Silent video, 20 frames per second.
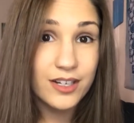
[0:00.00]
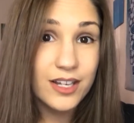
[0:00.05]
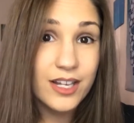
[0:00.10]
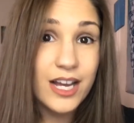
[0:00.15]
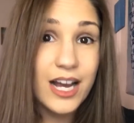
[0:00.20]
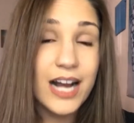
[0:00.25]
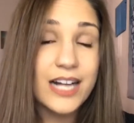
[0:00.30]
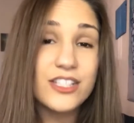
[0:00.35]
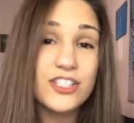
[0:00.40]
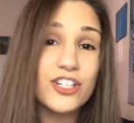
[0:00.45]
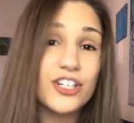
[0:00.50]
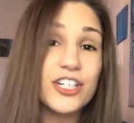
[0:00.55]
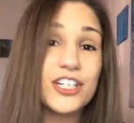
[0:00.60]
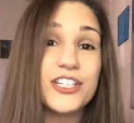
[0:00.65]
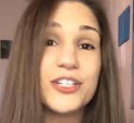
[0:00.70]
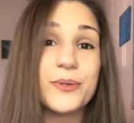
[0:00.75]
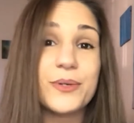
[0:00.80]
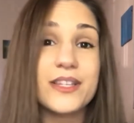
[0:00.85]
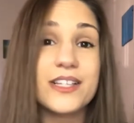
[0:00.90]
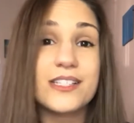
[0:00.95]
I started
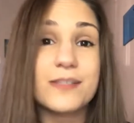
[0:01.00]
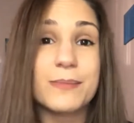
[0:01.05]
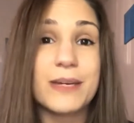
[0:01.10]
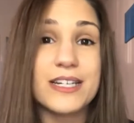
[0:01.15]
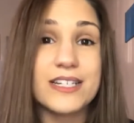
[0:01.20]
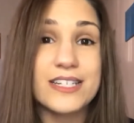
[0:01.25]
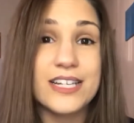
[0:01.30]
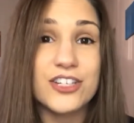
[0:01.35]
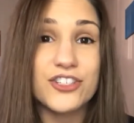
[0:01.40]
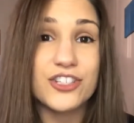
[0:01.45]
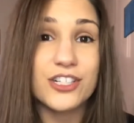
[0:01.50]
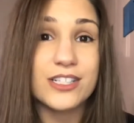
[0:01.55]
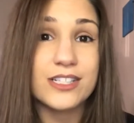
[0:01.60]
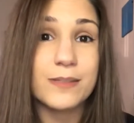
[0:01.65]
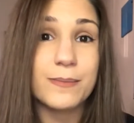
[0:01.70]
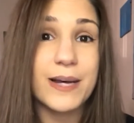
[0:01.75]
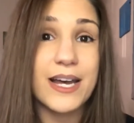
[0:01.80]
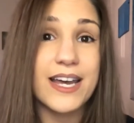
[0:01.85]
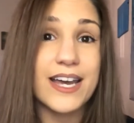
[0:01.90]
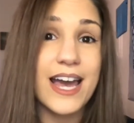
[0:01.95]
doing these meditations
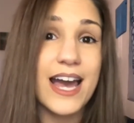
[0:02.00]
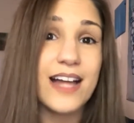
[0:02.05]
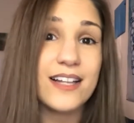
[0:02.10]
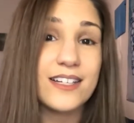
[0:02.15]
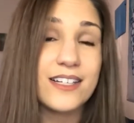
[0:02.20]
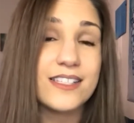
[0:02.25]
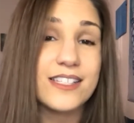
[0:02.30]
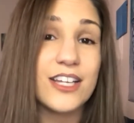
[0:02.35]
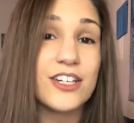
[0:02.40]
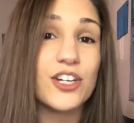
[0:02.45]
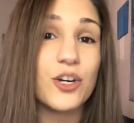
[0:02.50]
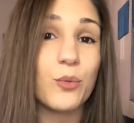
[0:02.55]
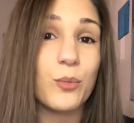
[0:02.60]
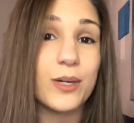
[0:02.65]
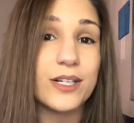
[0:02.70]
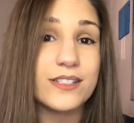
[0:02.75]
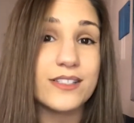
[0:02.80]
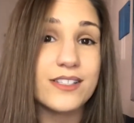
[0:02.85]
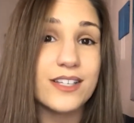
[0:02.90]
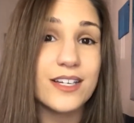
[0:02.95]
by Alexander
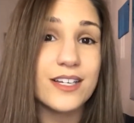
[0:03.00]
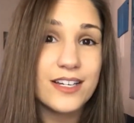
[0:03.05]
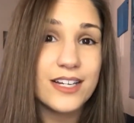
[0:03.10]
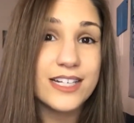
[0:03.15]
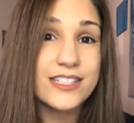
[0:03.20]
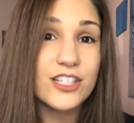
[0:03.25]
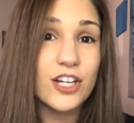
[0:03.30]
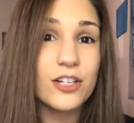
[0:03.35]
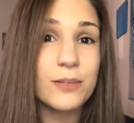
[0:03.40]
Wilson. It's called